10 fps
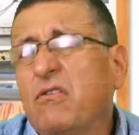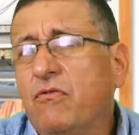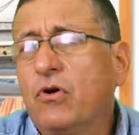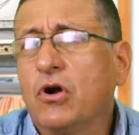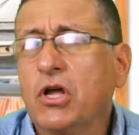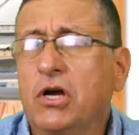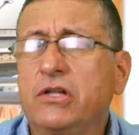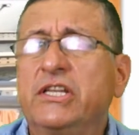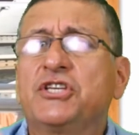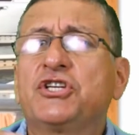for
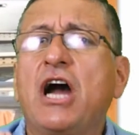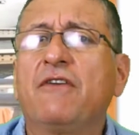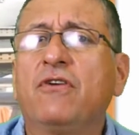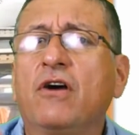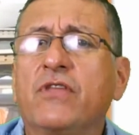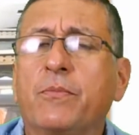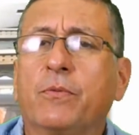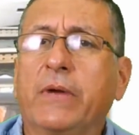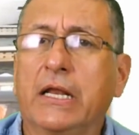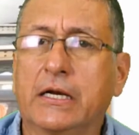uh, the shaft of the
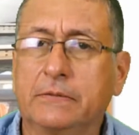propeller.